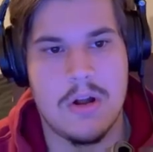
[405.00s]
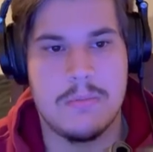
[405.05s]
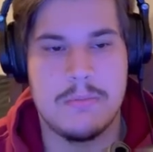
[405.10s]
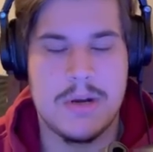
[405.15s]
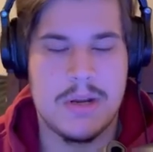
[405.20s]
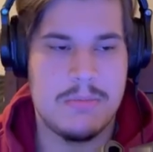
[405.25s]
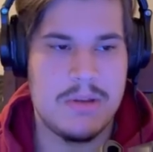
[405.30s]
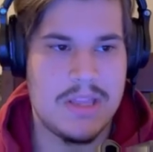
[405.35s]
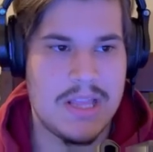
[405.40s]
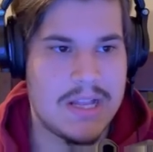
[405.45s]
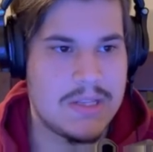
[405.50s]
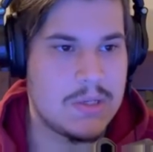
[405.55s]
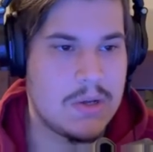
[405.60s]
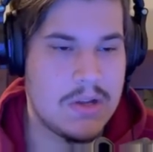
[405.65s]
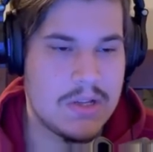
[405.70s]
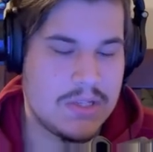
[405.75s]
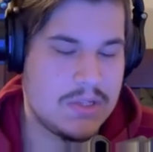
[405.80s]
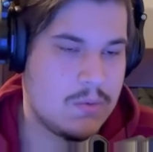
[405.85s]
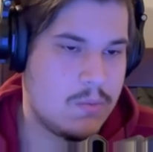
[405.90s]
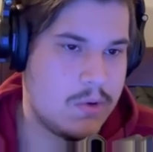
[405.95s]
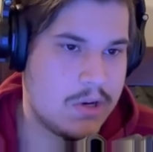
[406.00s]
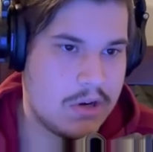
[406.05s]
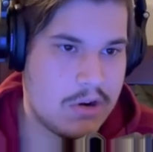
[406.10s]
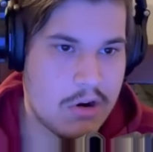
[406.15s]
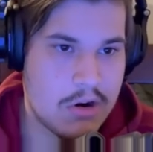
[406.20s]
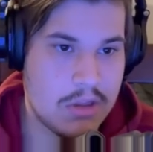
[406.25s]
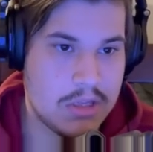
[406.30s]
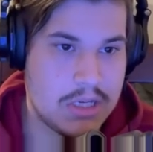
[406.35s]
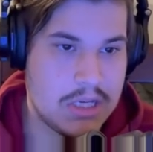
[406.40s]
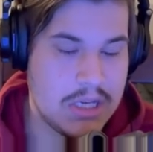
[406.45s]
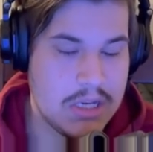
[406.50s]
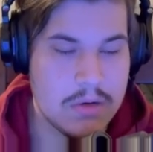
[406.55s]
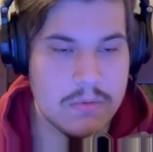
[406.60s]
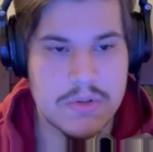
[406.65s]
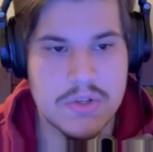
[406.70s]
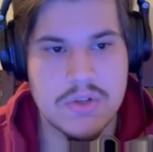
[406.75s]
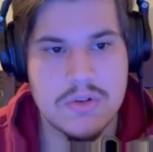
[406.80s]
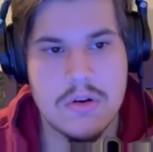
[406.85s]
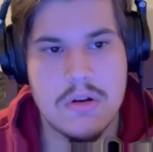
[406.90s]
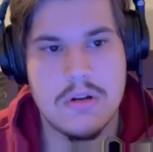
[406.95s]
but I mean, that's also where Arlecchino
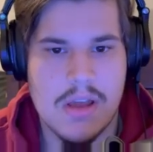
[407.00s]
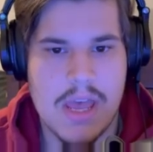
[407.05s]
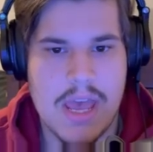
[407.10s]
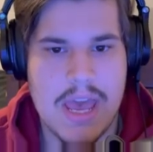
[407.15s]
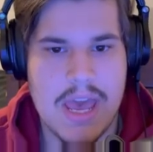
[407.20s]
is strong.